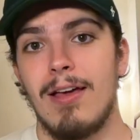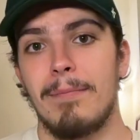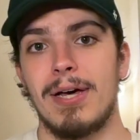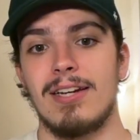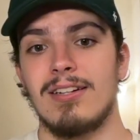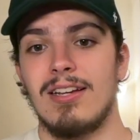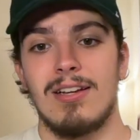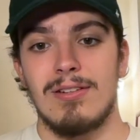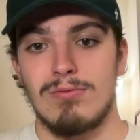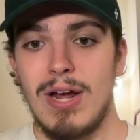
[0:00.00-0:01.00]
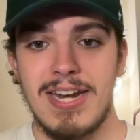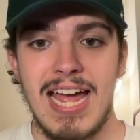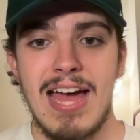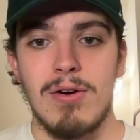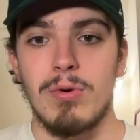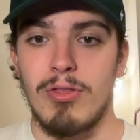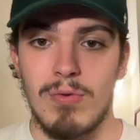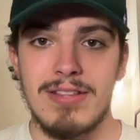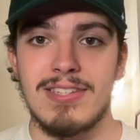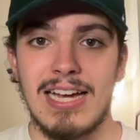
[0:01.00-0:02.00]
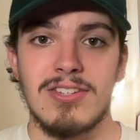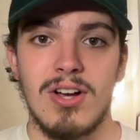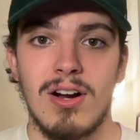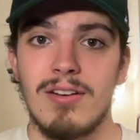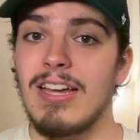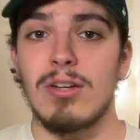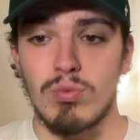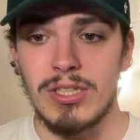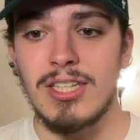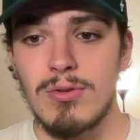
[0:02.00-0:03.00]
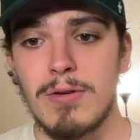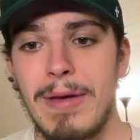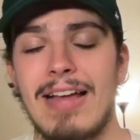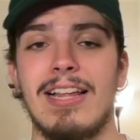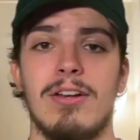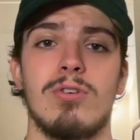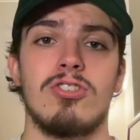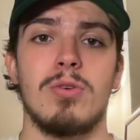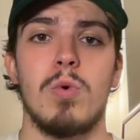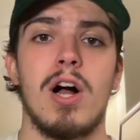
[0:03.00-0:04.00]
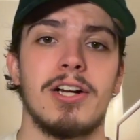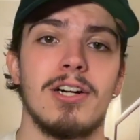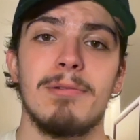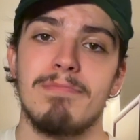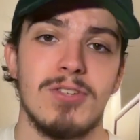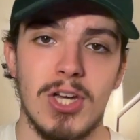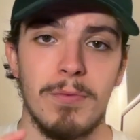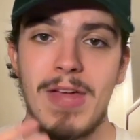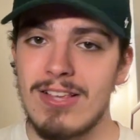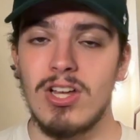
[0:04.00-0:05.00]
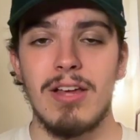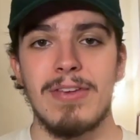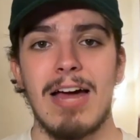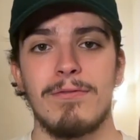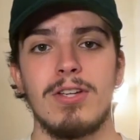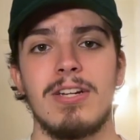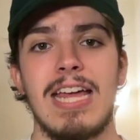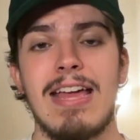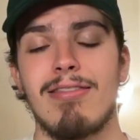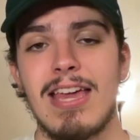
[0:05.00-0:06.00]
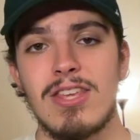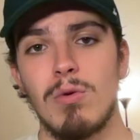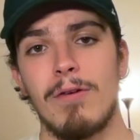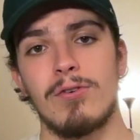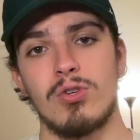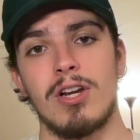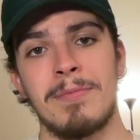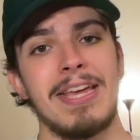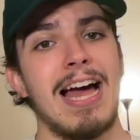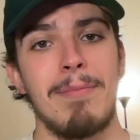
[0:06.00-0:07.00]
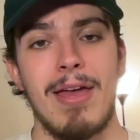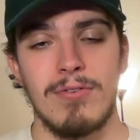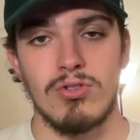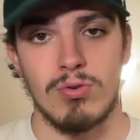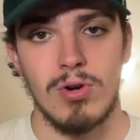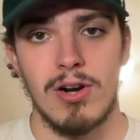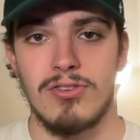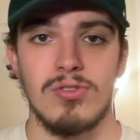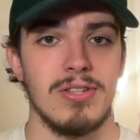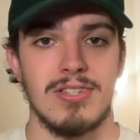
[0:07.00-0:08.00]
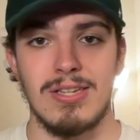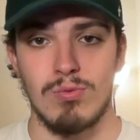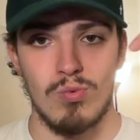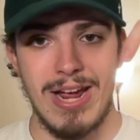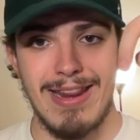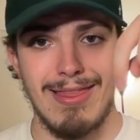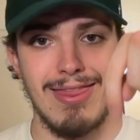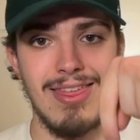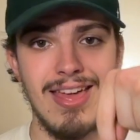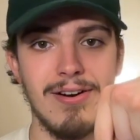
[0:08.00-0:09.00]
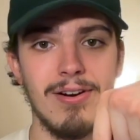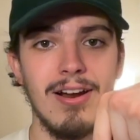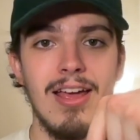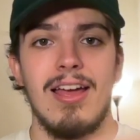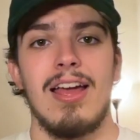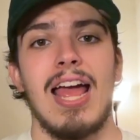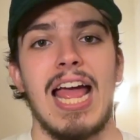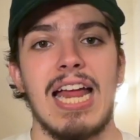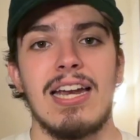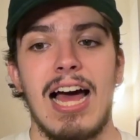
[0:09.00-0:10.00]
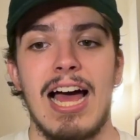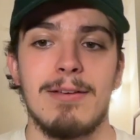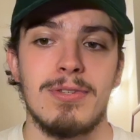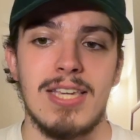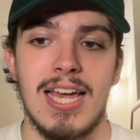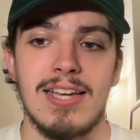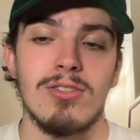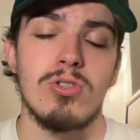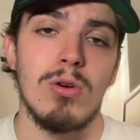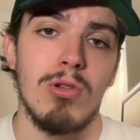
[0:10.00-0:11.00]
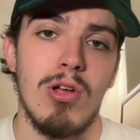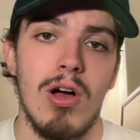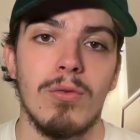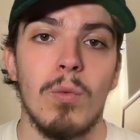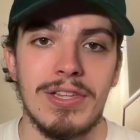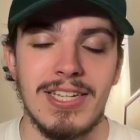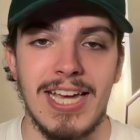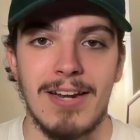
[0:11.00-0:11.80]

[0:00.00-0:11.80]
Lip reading: But right now, where the Red Sox are, they could really use a bat like Christian Walker. So that's all I've got for you today. Thank you all for joining me. I'm Evan Sharrard, as you can see right there. And I am saying so long once again.